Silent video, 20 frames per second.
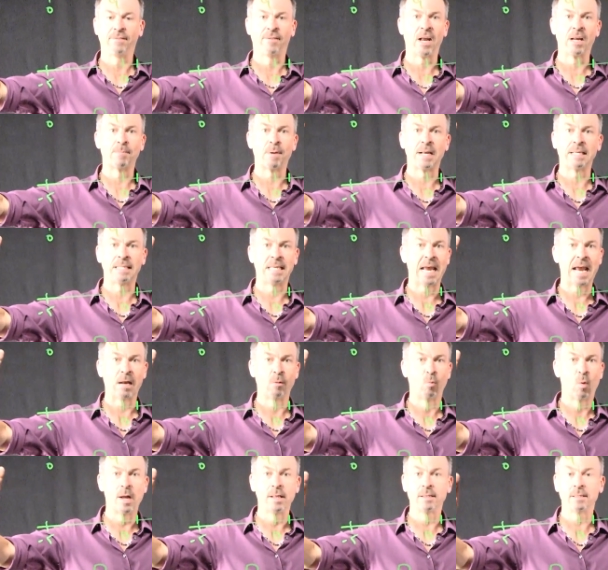divide it by
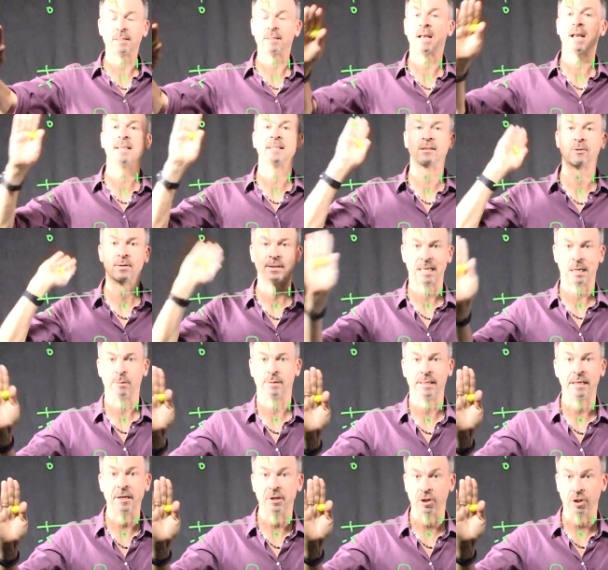10 once and still stay
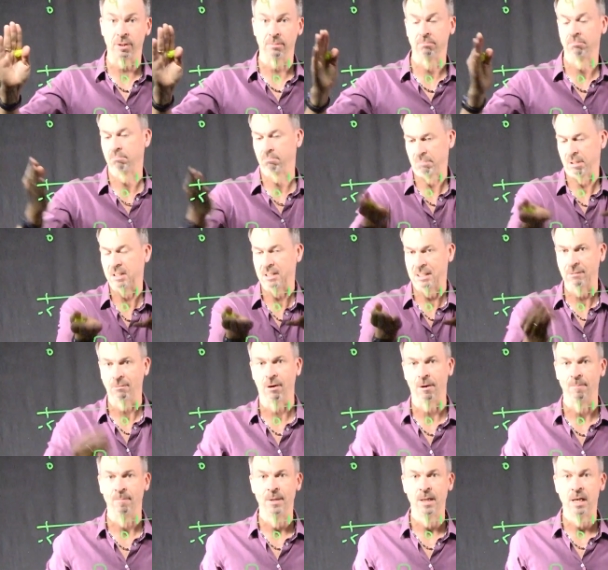with an integer. It's 0.